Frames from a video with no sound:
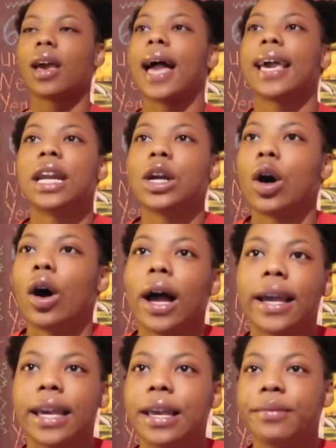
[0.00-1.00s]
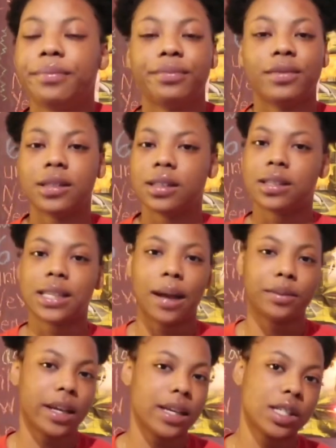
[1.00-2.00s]
I get it all. I get
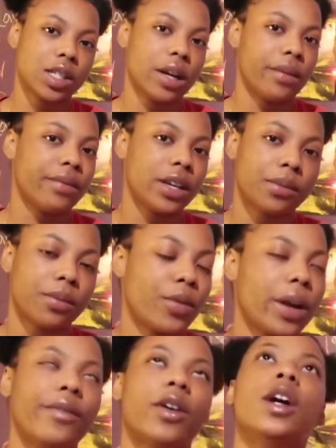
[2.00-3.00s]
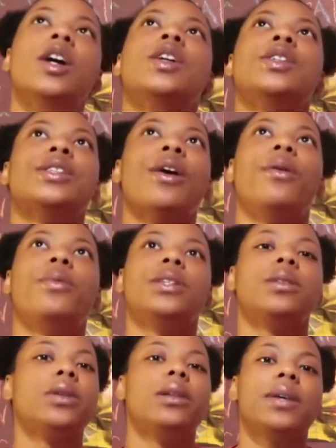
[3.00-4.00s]
Snapchat, Instagram, Facebook, whatever. So
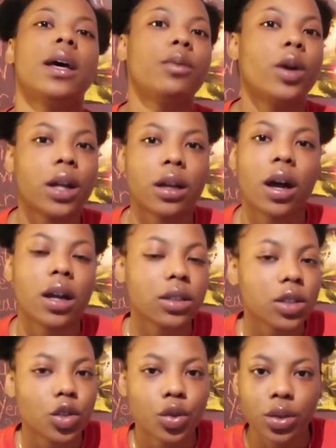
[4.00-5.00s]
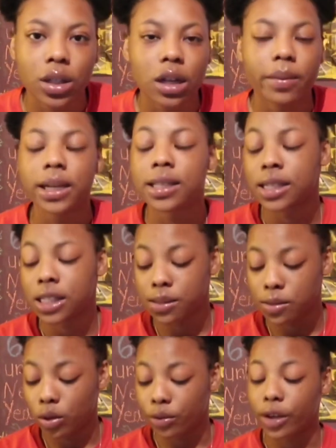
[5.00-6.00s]
what's the point of me upgrading? Honestly, truly, nobody texts
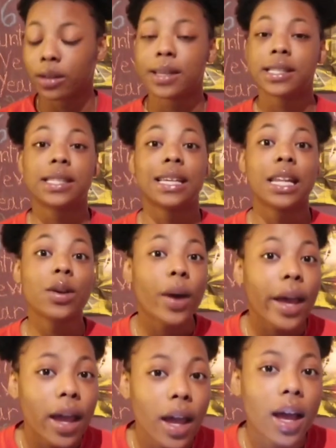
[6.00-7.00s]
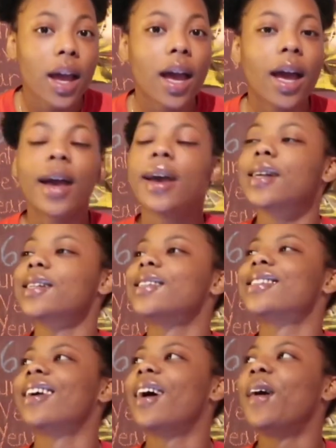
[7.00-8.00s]
me on a regular basis anyway.
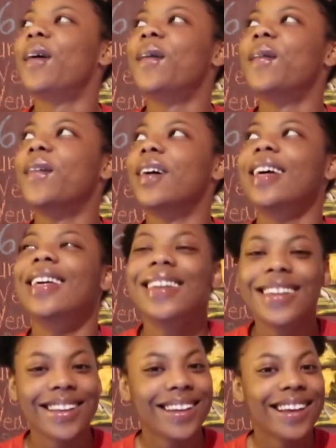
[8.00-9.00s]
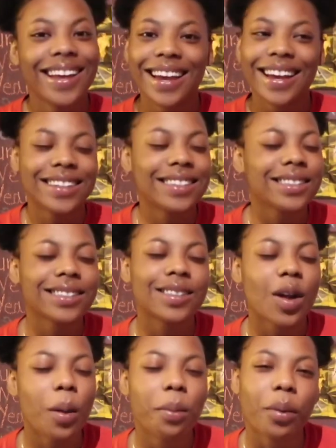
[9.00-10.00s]
So there's just
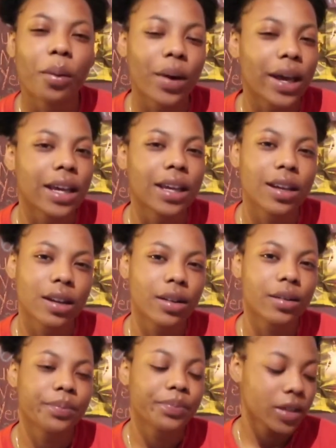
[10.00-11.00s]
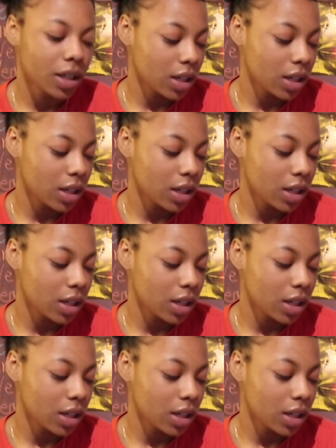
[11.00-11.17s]
no point, you know?